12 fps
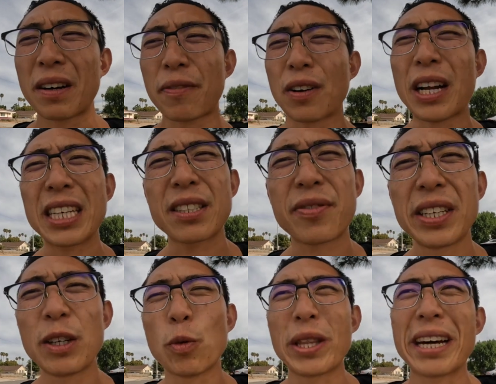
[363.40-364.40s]

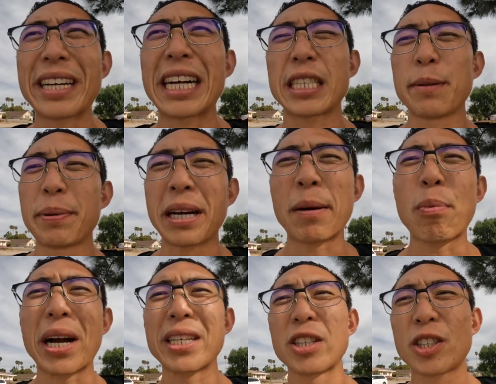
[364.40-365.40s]
philosophy without actually being a
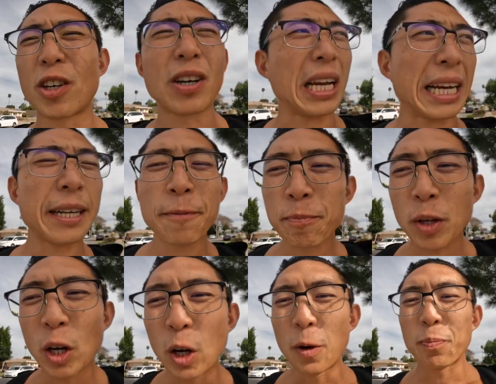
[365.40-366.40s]
practitioner. Like,
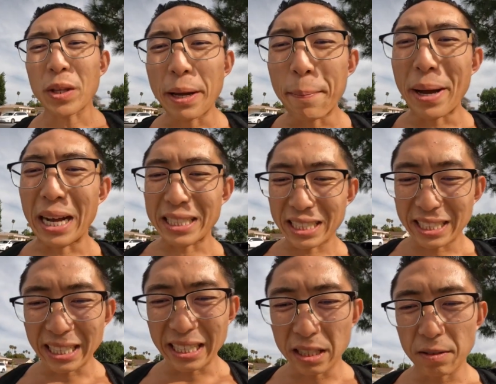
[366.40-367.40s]

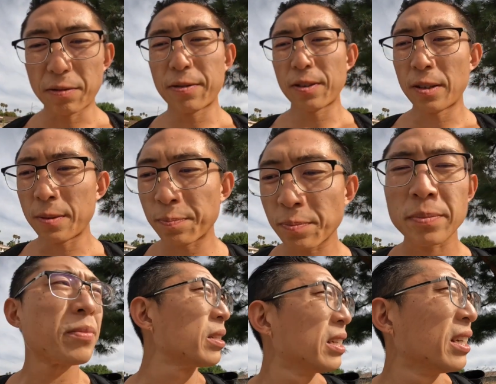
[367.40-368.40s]
imagine if,
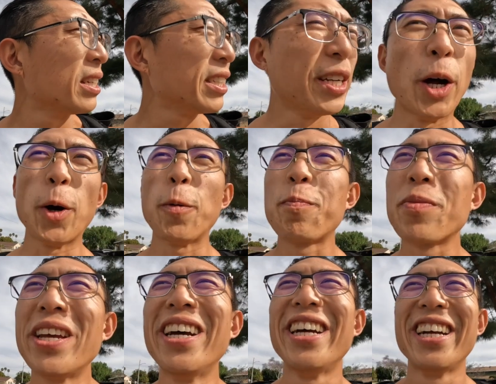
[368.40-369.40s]
you know,
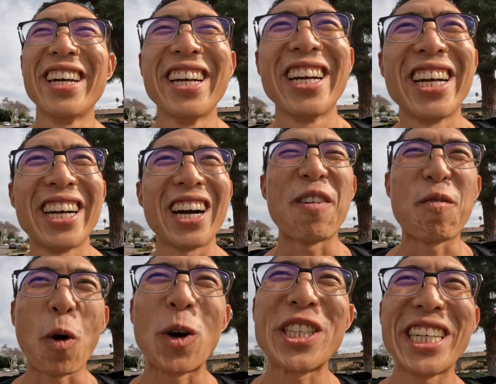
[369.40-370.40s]
a
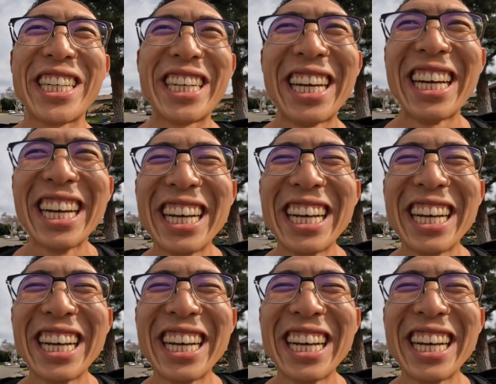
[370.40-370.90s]
virgin,